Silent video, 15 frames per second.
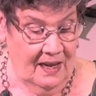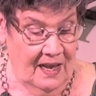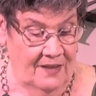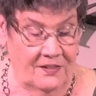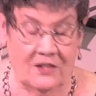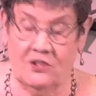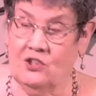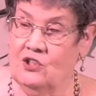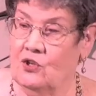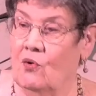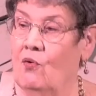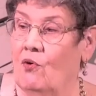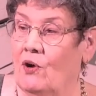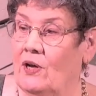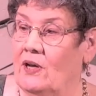and the
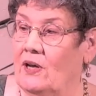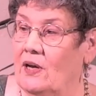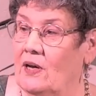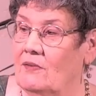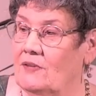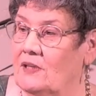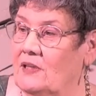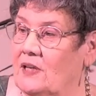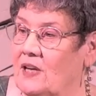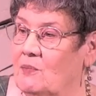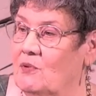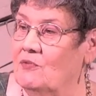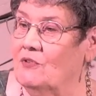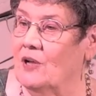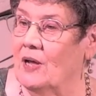joy of the
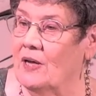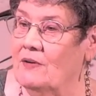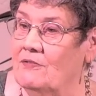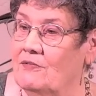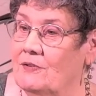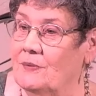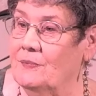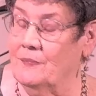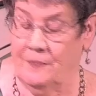game of life.